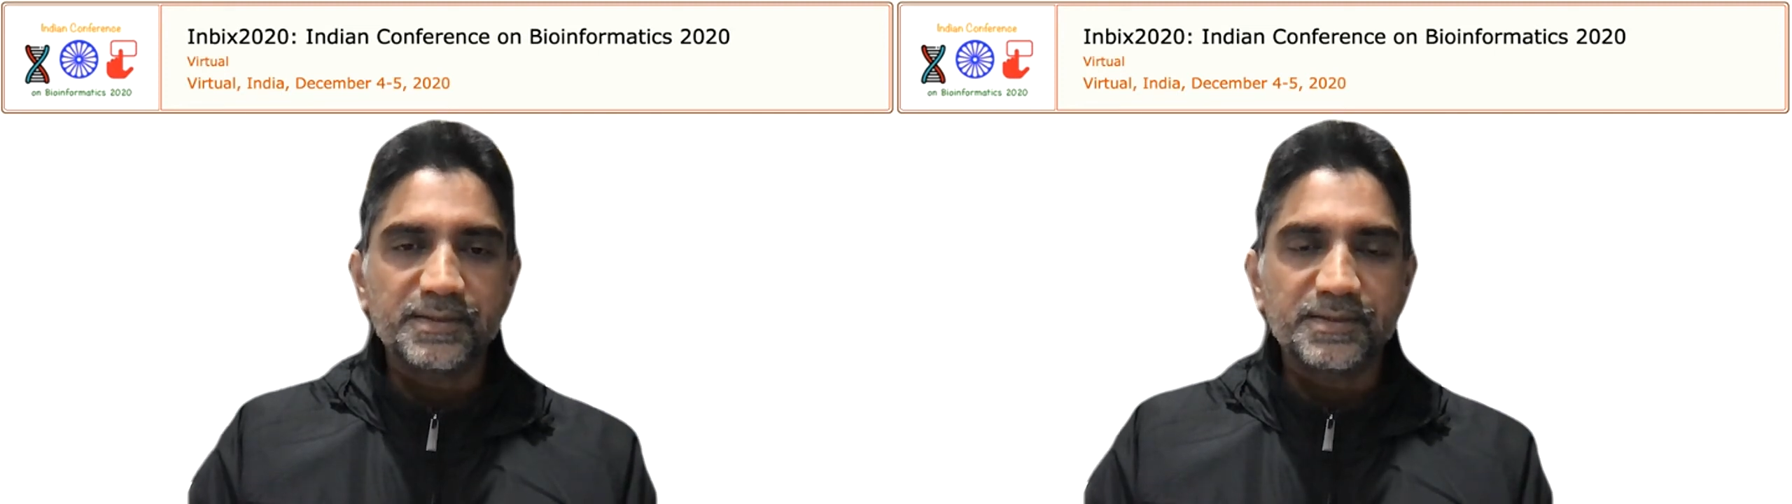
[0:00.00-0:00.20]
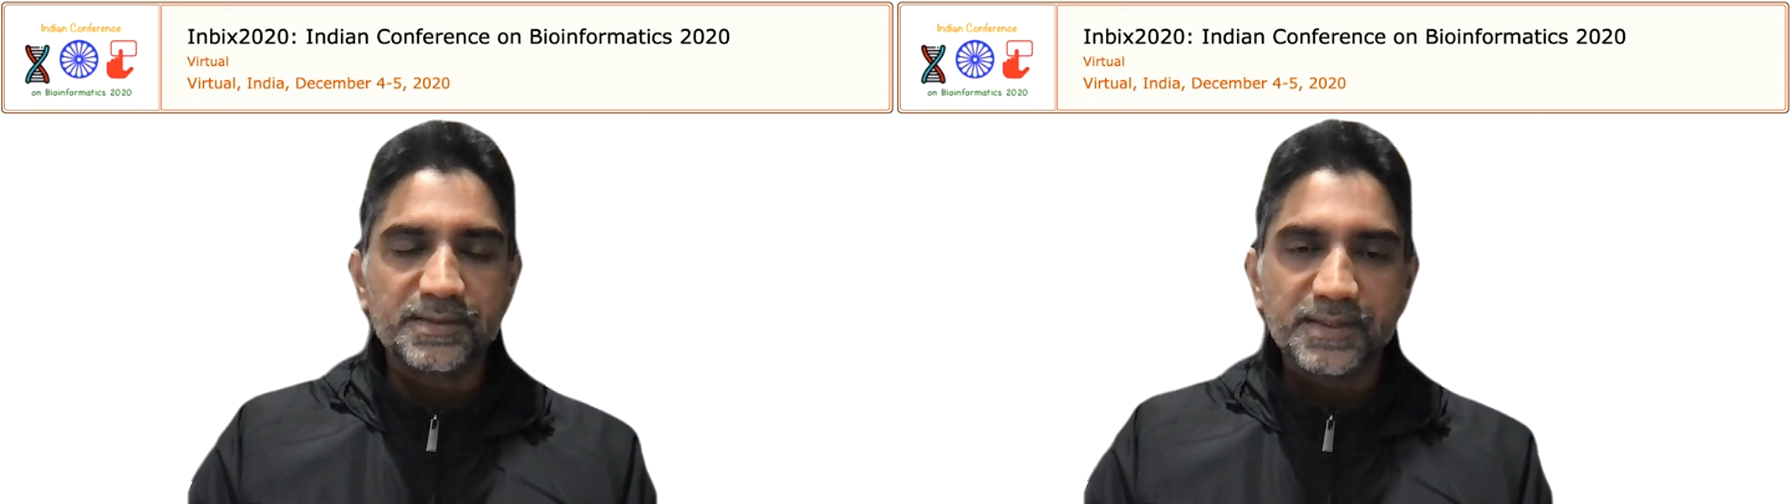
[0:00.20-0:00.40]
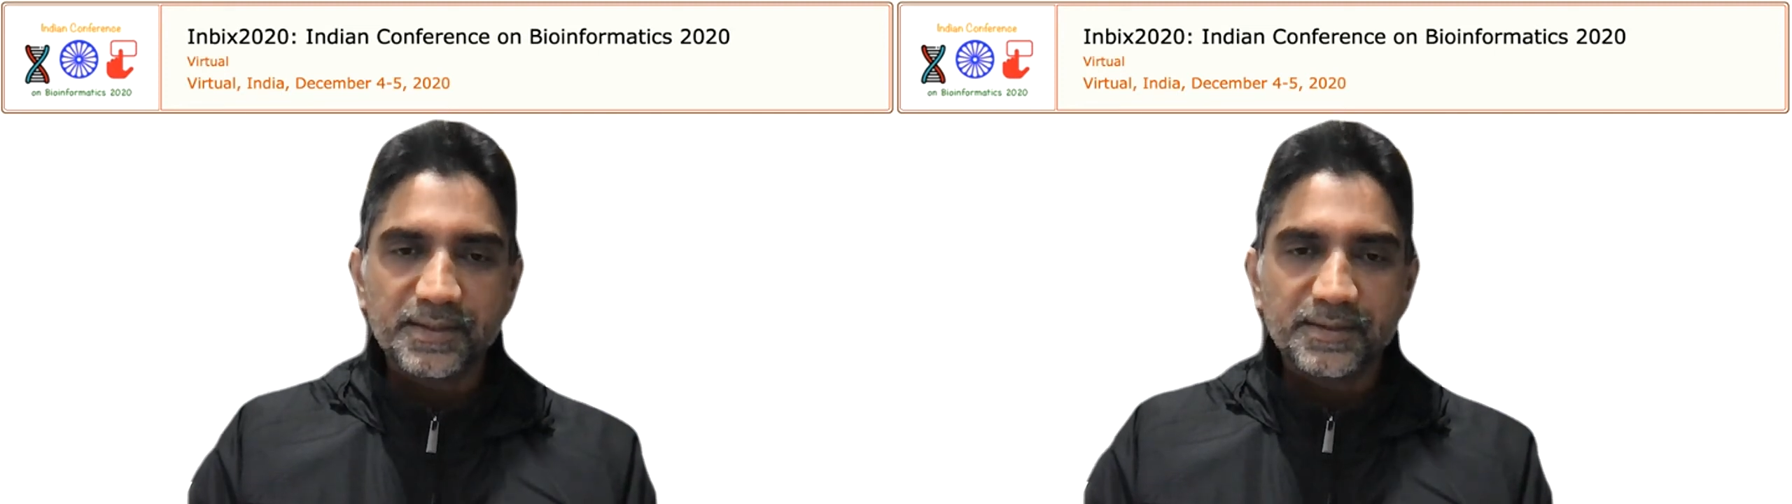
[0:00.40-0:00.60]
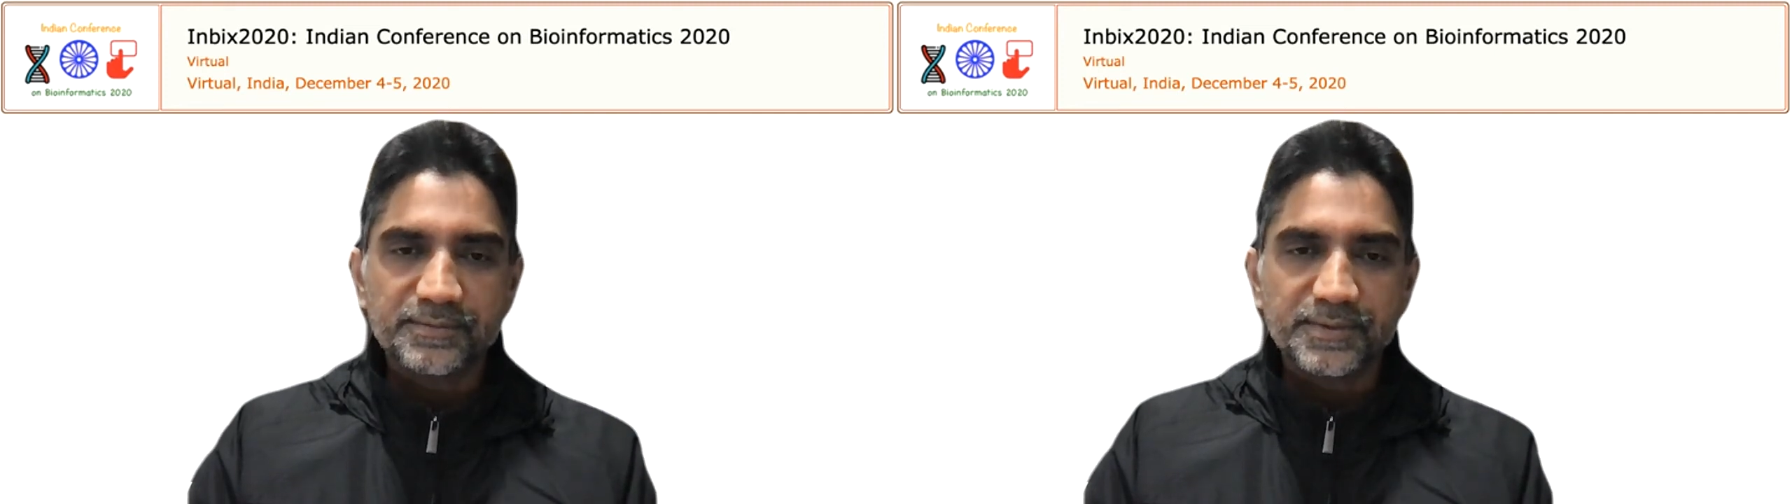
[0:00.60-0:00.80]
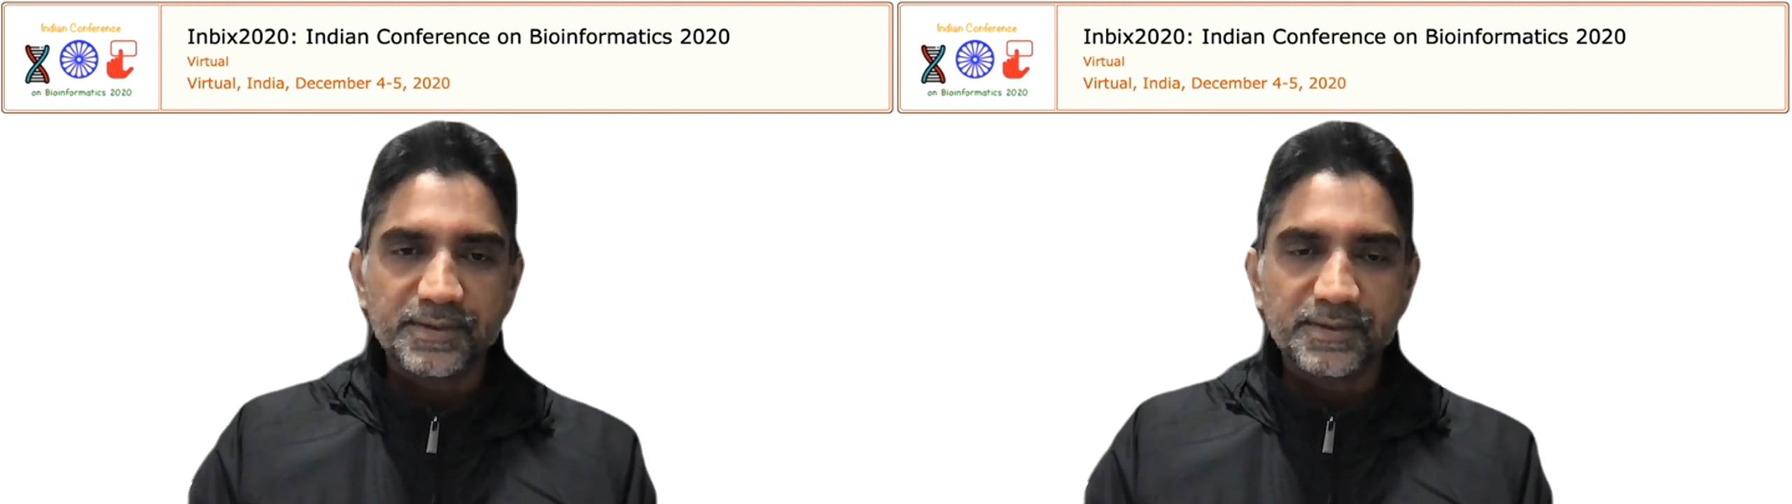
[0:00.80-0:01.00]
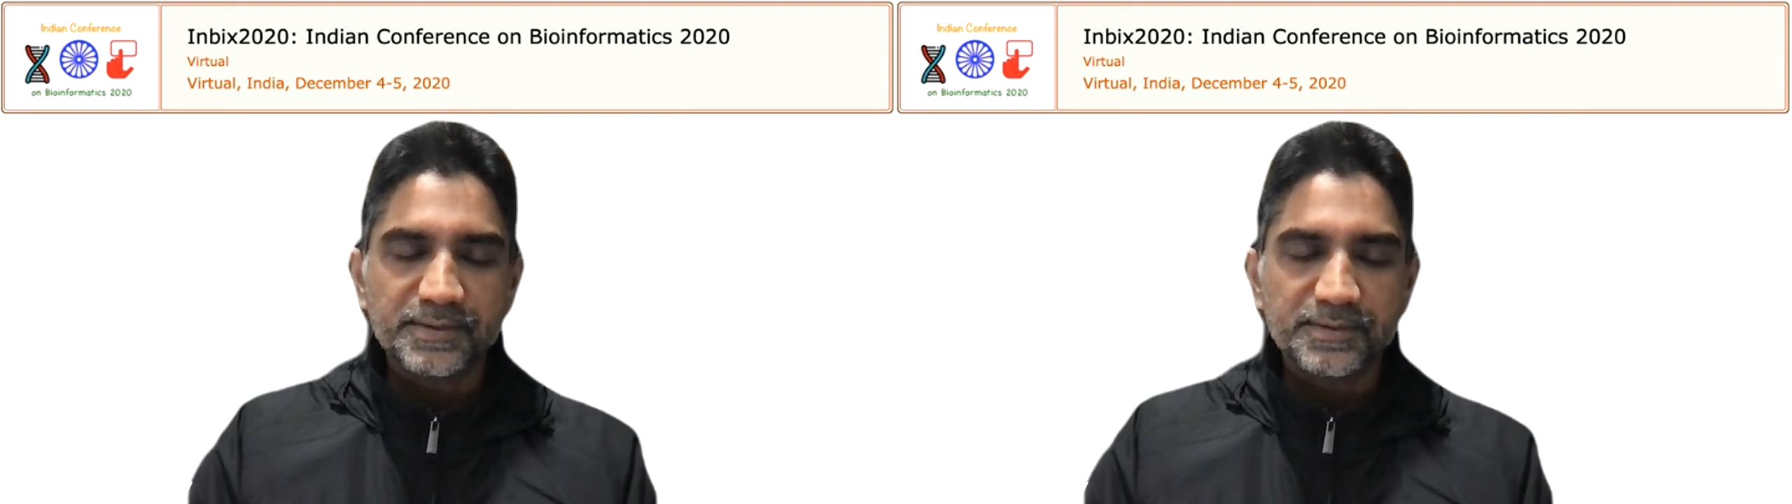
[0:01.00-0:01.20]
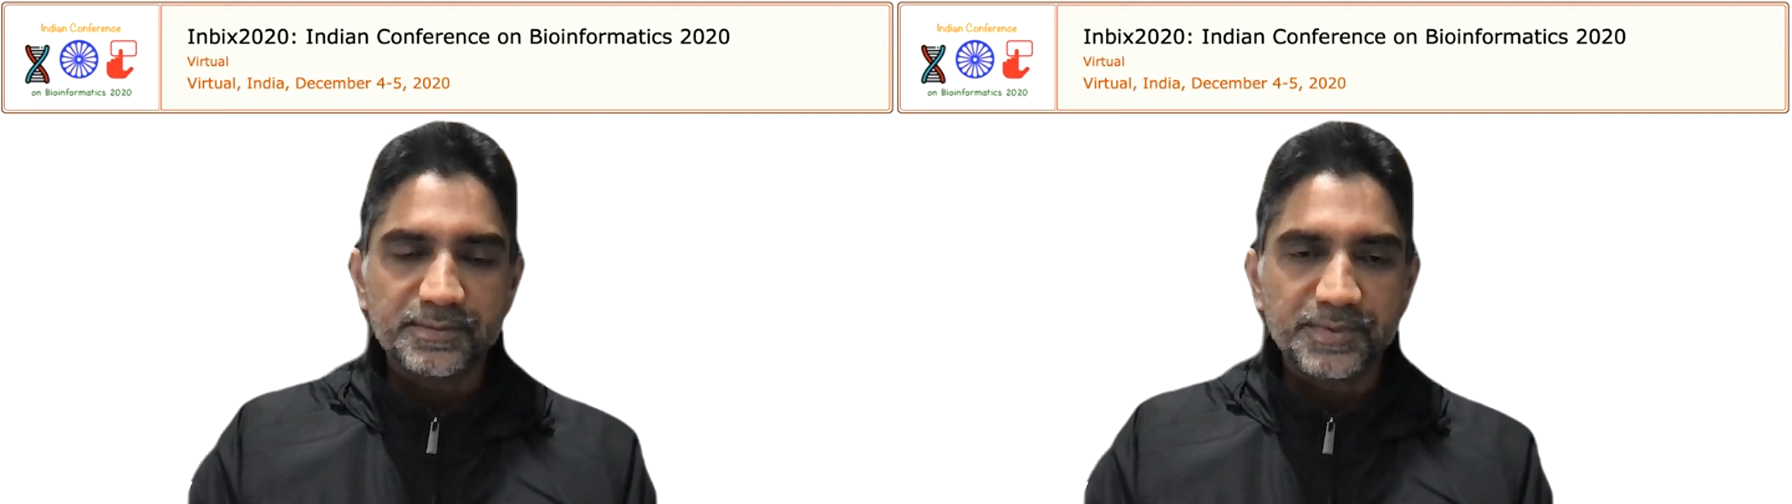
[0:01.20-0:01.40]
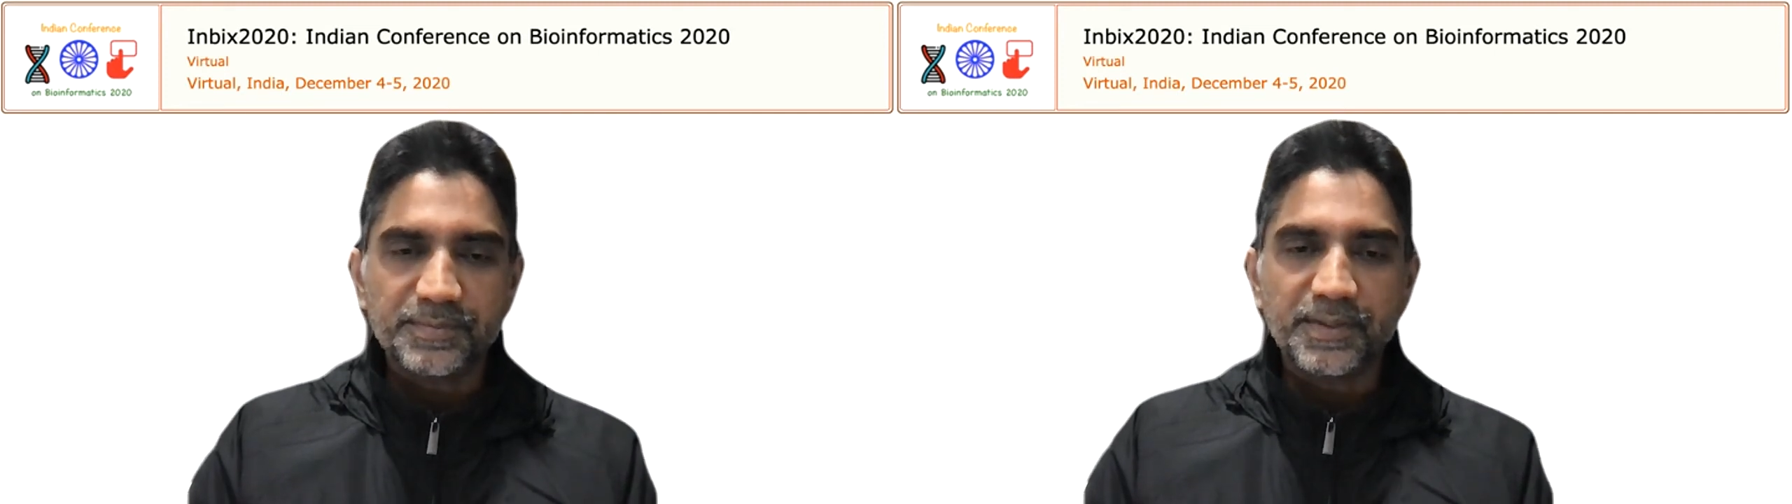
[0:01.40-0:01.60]
that they
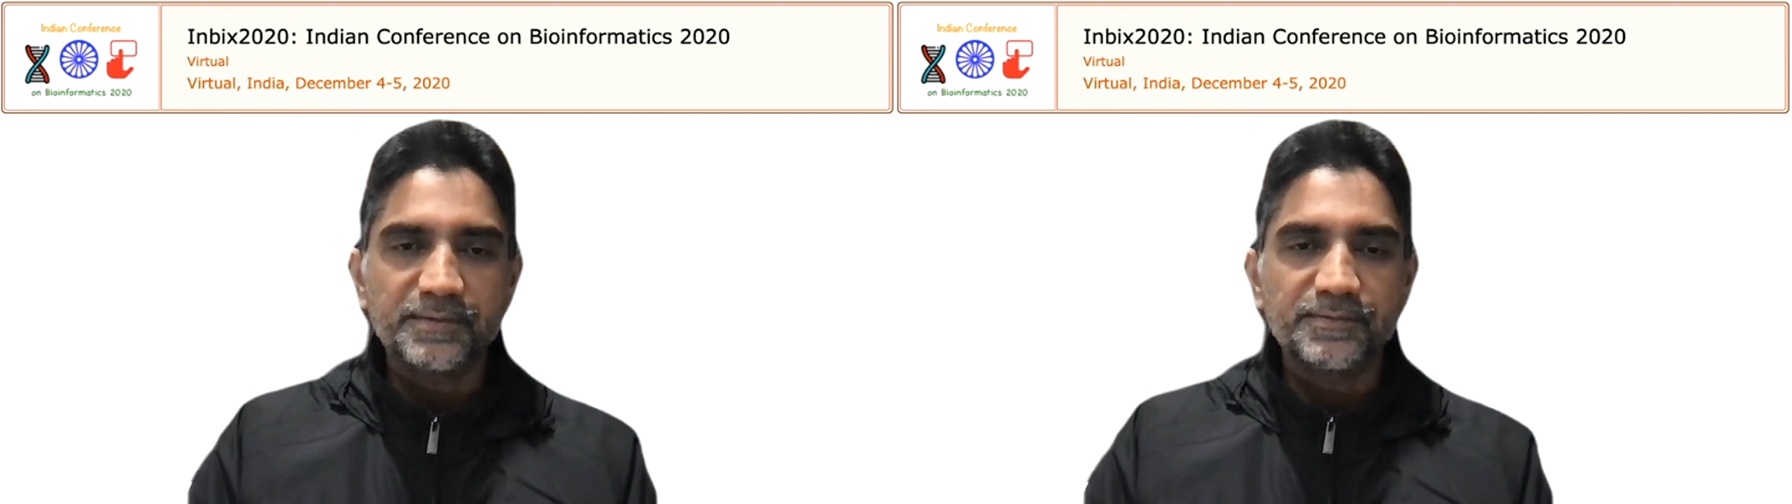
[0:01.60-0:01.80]
have prepared